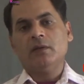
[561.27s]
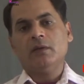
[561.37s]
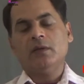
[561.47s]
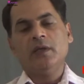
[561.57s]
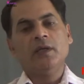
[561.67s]

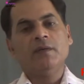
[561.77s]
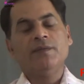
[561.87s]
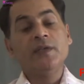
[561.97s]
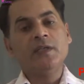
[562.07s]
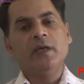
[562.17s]
their
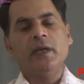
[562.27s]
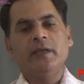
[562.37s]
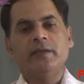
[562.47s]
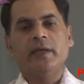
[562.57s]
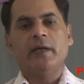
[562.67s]
physical
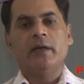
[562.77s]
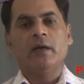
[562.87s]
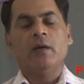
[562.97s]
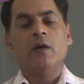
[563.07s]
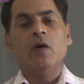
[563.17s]
state.
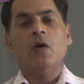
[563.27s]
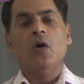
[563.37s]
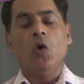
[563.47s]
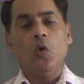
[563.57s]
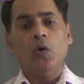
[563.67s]

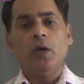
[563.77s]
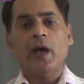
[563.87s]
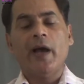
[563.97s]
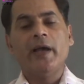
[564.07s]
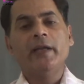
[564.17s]

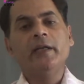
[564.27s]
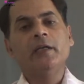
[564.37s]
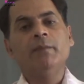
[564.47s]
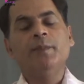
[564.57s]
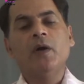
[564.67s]
All ionic
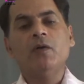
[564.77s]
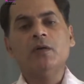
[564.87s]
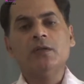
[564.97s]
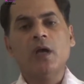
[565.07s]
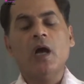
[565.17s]

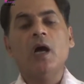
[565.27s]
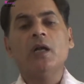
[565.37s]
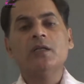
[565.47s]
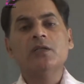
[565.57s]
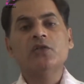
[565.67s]
compounds
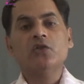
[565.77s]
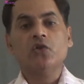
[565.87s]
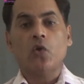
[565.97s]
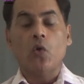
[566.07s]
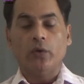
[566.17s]
are
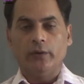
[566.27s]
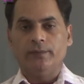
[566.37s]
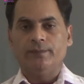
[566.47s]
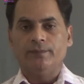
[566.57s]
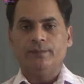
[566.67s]

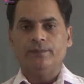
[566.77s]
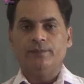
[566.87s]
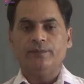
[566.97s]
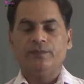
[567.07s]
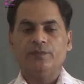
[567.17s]
strong,
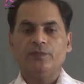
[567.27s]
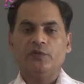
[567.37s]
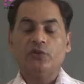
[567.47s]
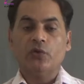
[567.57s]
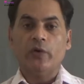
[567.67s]

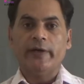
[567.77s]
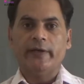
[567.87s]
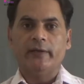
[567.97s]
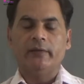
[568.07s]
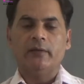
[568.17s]
solid,
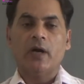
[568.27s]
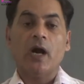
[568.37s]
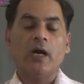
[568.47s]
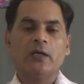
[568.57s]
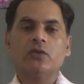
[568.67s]

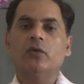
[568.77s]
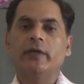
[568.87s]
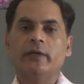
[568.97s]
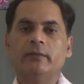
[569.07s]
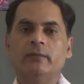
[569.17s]
hard solid.